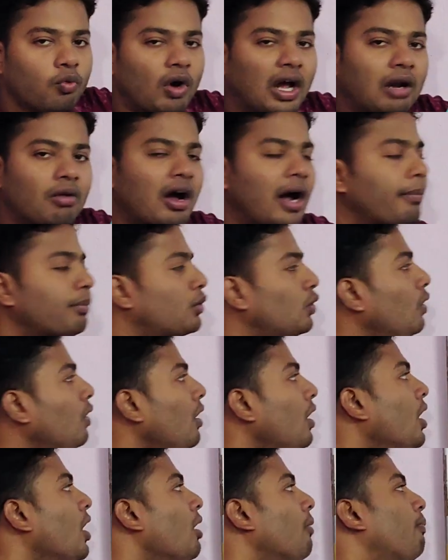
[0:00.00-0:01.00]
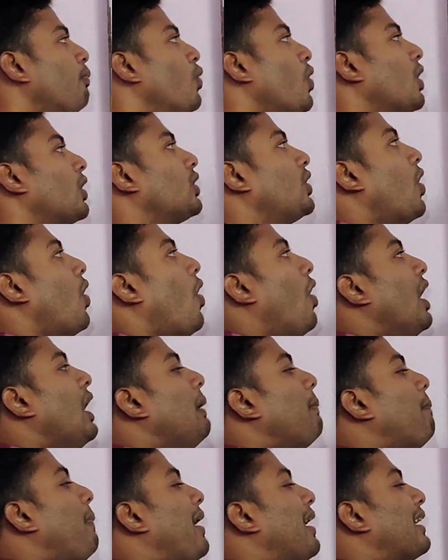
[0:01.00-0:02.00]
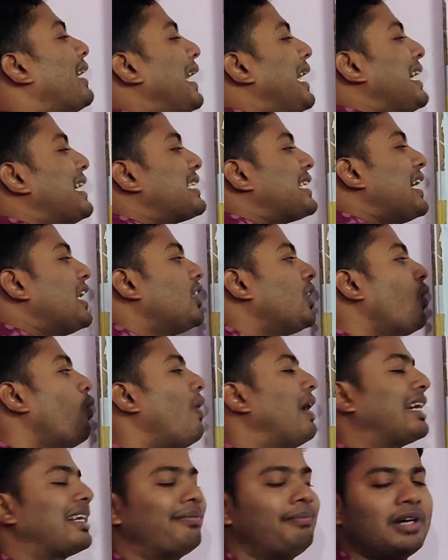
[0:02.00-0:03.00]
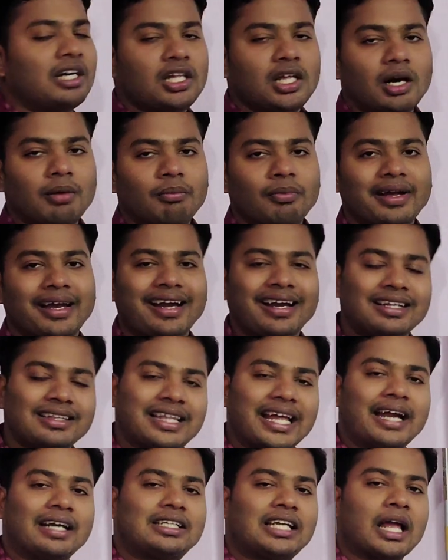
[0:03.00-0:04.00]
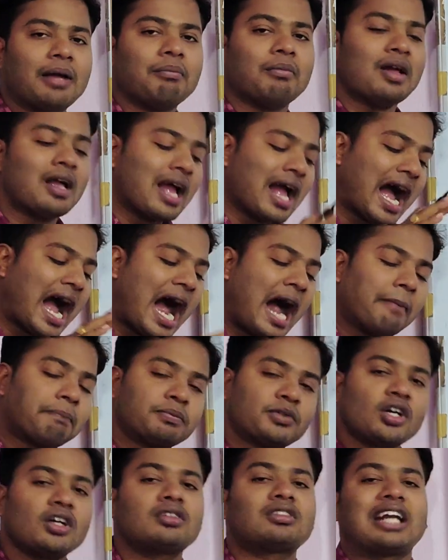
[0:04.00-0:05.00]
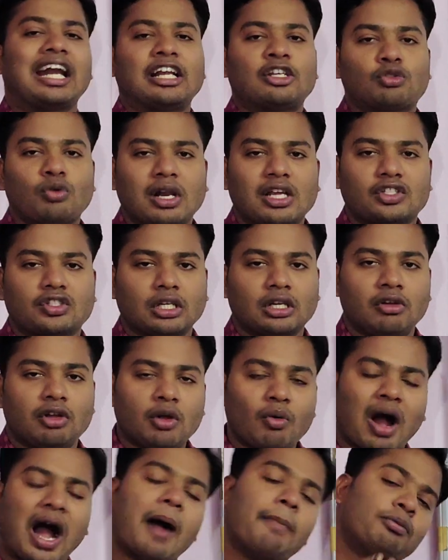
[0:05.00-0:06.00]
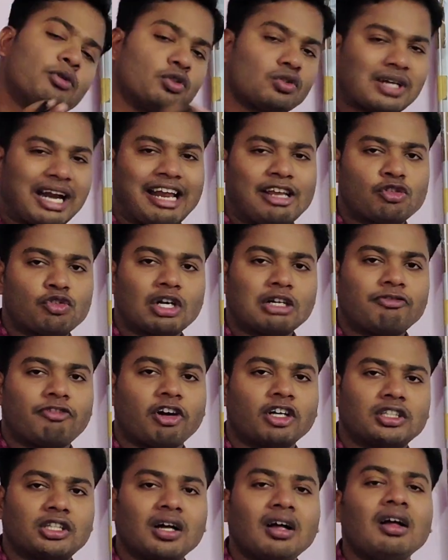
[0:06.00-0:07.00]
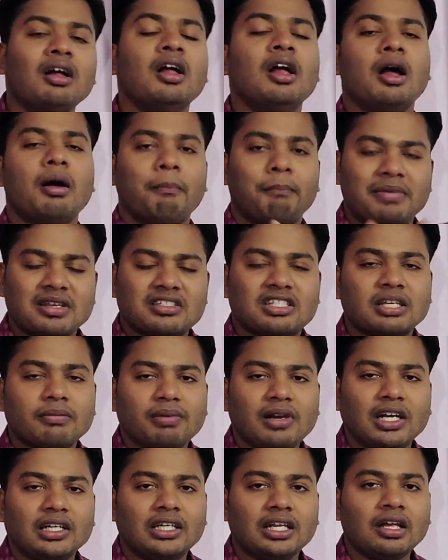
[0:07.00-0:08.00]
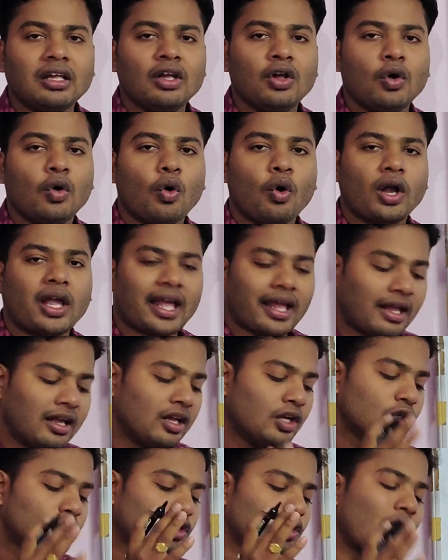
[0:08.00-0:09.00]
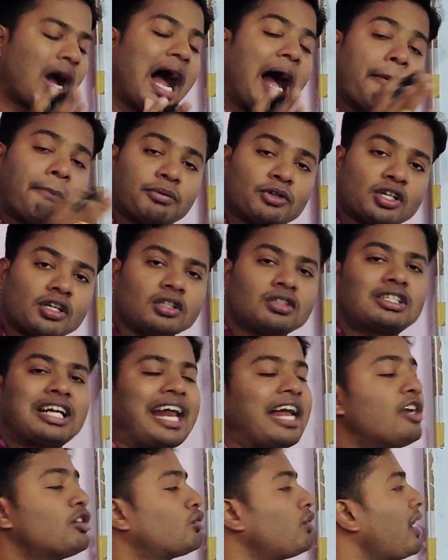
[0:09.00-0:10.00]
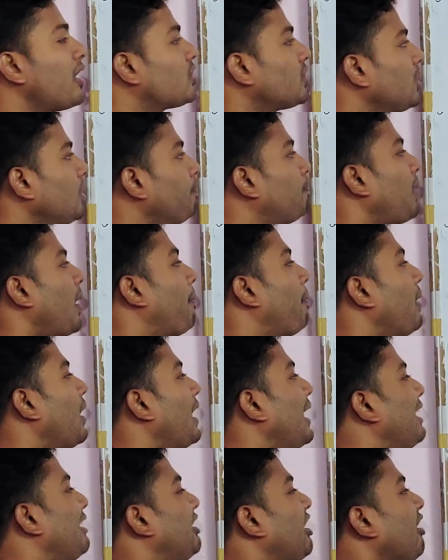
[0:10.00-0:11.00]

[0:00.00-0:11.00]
you have to pour the oil part inside the water medium, in that time after trituration you have to triturate for the miscibility. Okay, so after trituration properly,